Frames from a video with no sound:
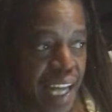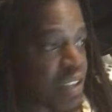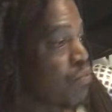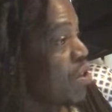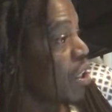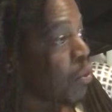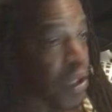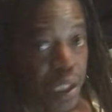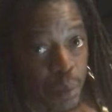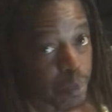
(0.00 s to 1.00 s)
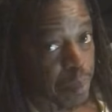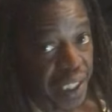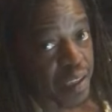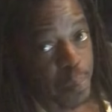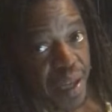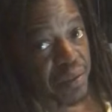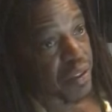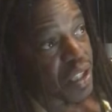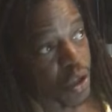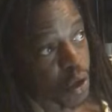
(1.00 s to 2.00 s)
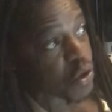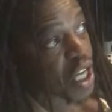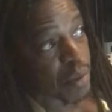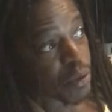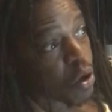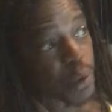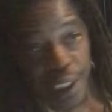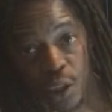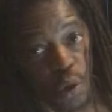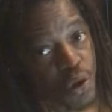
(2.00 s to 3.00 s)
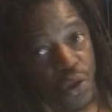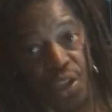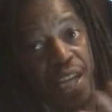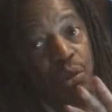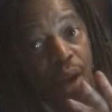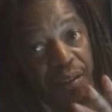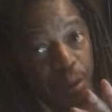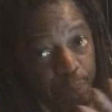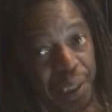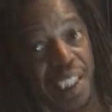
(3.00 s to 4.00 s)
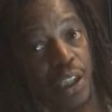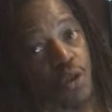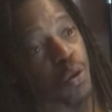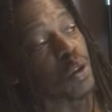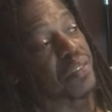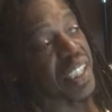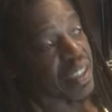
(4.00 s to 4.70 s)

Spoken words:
That's really one of the biggest benefits associated with growing indoors is that you have complete control of the